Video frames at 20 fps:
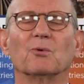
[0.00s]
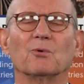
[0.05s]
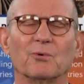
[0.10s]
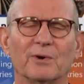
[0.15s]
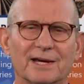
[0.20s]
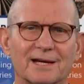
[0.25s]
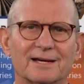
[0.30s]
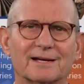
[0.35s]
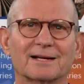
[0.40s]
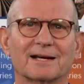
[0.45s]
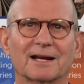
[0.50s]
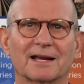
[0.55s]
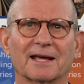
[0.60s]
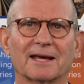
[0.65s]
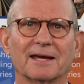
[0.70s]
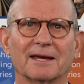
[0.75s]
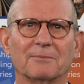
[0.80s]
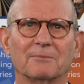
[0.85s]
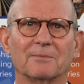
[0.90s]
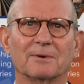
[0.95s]
we can
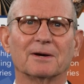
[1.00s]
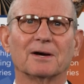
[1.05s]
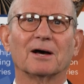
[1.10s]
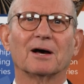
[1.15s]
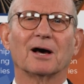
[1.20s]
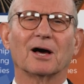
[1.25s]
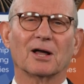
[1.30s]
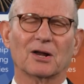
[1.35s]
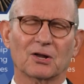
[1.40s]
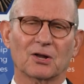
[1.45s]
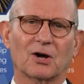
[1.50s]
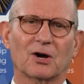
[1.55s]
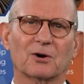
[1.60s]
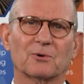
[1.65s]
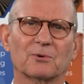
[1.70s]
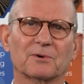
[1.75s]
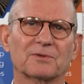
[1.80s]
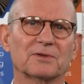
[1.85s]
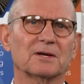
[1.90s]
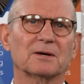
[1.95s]
claim,
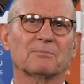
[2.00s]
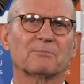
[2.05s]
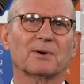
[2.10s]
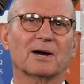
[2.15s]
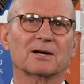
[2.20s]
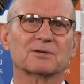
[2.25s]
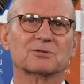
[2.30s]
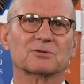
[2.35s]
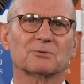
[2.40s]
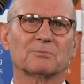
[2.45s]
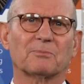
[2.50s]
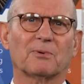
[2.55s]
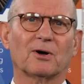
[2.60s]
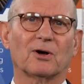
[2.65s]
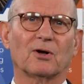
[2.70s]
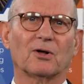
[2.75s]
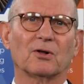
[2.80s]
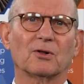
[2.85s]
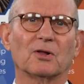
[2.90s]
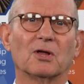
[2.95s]
along with the Apostle
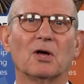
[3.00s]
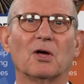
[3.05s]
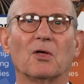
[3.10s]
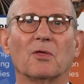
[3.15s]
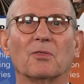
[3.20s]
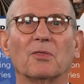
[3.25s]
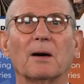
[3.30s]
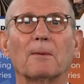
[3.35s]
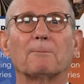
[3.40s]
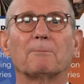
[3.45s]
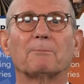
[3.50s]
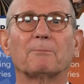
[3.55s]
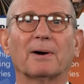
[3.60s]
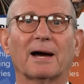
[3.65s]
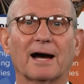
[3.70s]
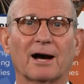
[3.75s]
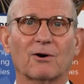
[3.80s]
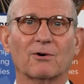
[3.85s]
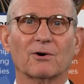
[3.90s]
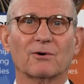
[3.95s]
Paul, the
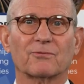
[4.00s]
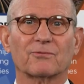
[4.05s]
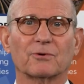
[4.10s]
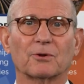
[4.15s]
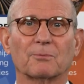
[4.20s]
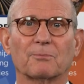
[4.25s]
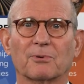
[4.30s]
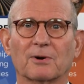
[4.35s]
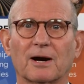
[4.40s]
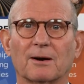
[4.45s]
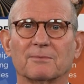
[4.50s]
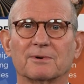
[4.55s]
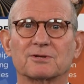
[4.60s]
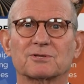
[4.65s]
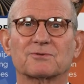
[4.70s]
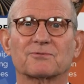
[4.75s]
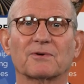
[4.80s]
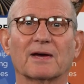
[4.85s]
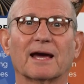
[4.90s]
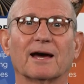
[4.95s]
powerful
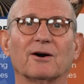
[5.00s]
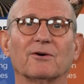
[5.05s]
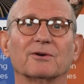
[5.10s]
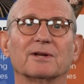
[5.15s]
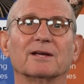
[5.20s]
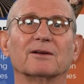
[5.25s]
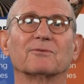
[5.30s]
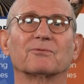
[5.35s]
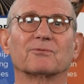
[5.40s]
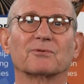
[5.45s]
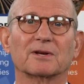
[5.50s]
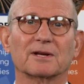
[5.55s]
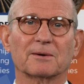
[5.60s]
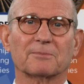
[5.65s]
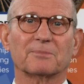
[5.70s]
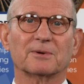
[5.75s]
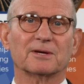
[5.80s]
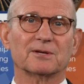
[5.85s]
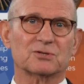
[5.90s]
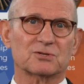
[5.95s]
promise found in
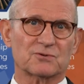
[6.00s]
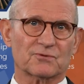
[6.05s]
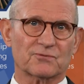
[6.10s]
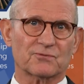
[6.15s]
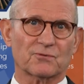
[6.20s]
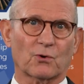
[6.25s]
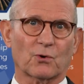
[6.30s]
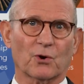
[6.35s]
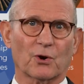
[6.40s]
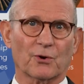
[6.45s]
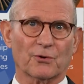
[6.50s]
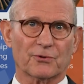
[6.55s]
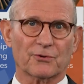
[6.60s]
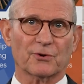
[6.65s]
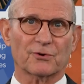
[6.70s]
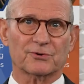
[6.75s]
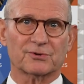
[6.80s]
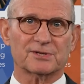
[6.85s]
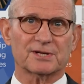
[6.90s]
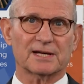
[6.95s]
Philippians 4
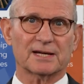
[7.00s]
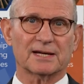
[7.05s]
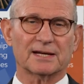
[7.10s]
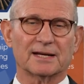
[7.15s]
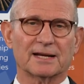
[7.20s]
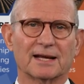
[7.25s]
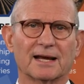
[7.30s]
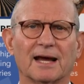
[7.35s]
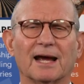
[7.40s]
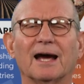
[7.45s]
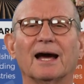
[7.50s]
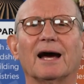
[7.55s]
13.